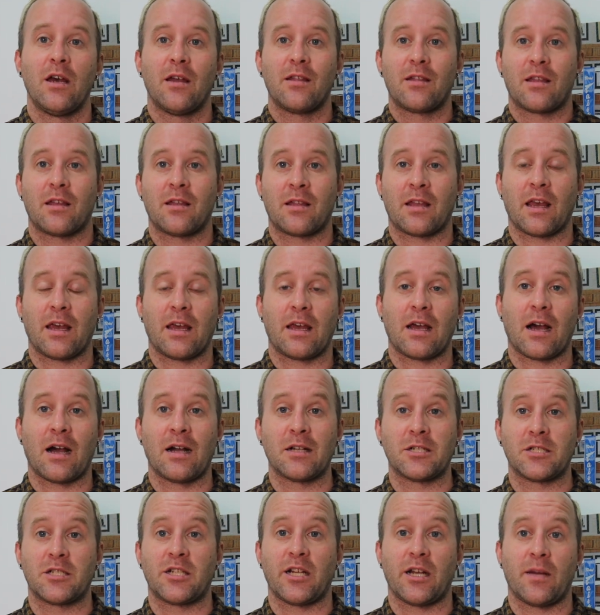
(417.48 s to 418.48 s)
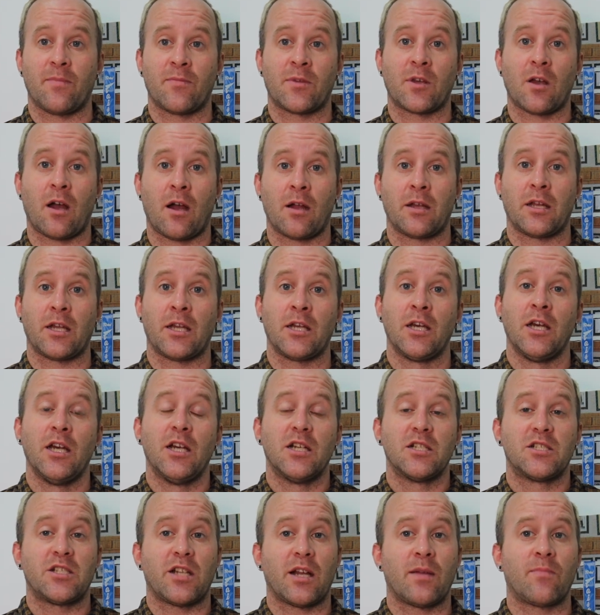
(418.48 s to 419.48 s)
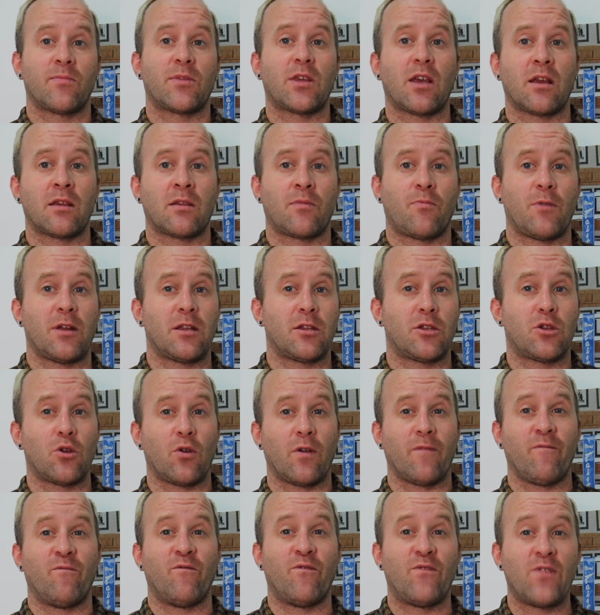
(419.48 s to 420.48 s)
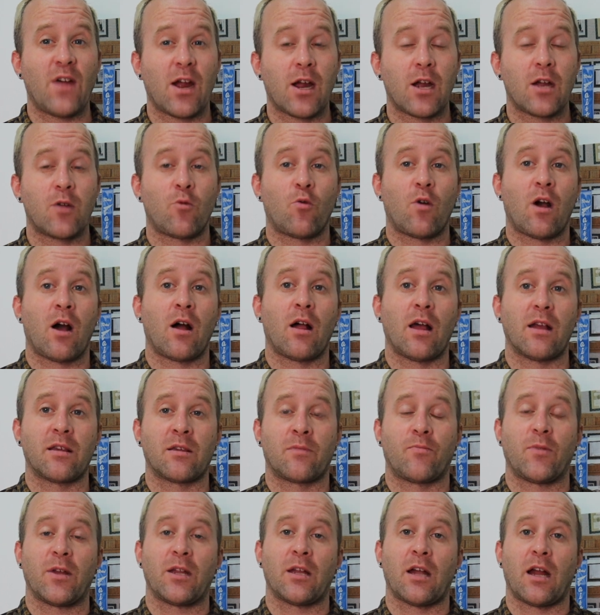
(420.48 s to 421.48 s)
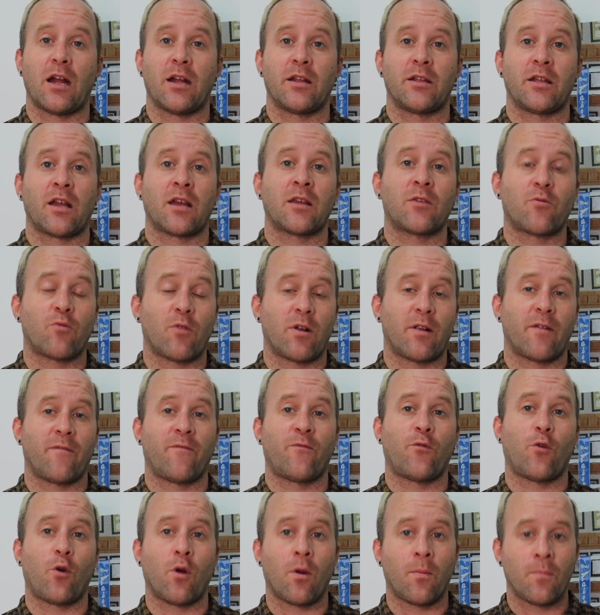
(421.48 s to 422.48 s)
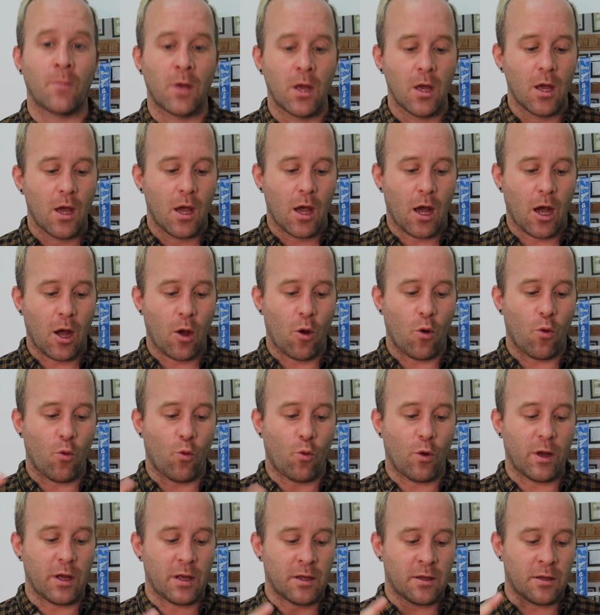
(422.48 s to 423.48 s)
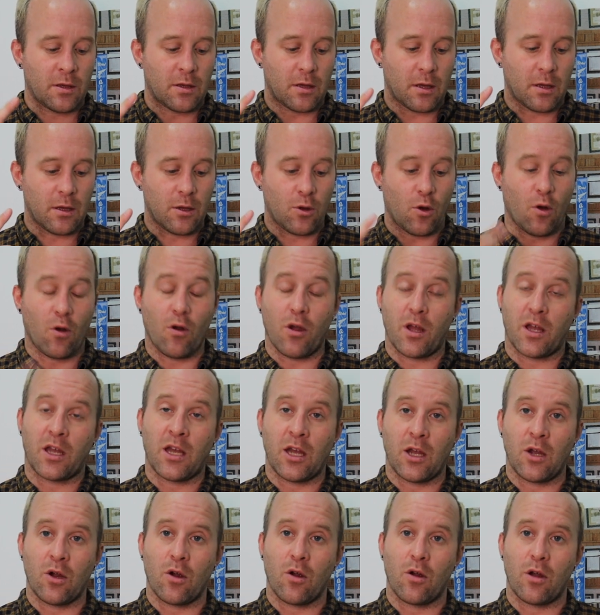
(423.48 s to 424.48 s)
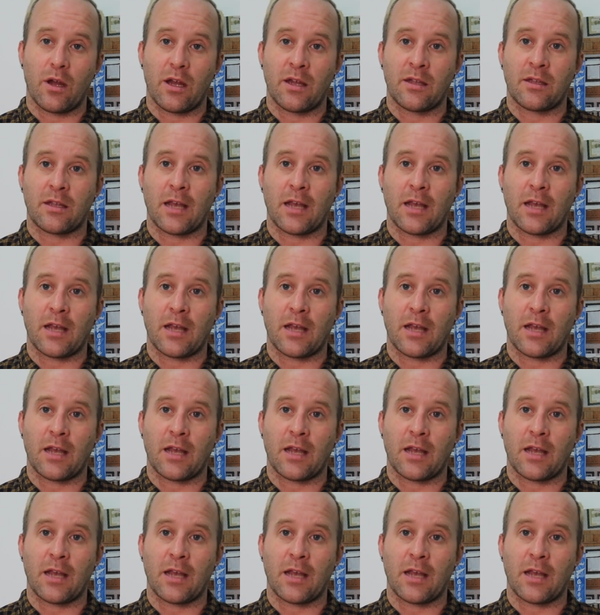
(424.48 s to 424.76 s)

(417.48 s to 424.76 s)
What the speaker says: to take on James Honey. James has been doing very well, has been on a nice run of form, wins here in